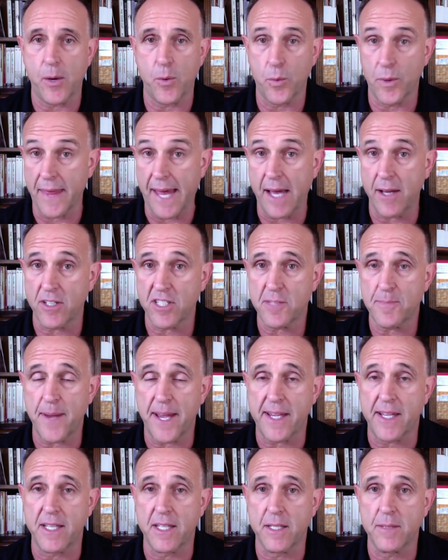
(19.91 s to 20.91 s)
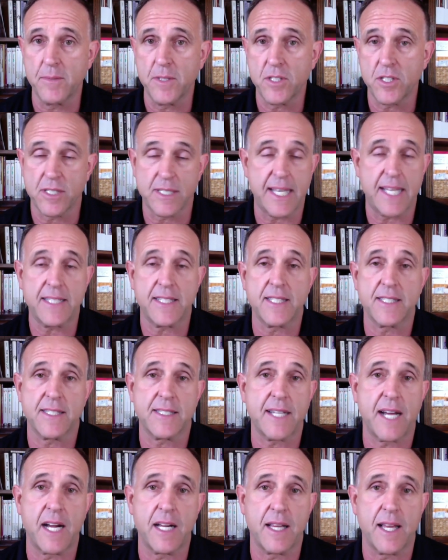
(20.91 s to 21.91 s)
without a speculum, because that's the
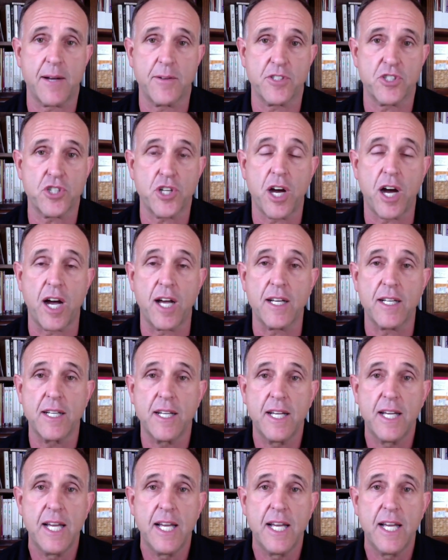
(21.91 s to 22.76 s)
style I was taught.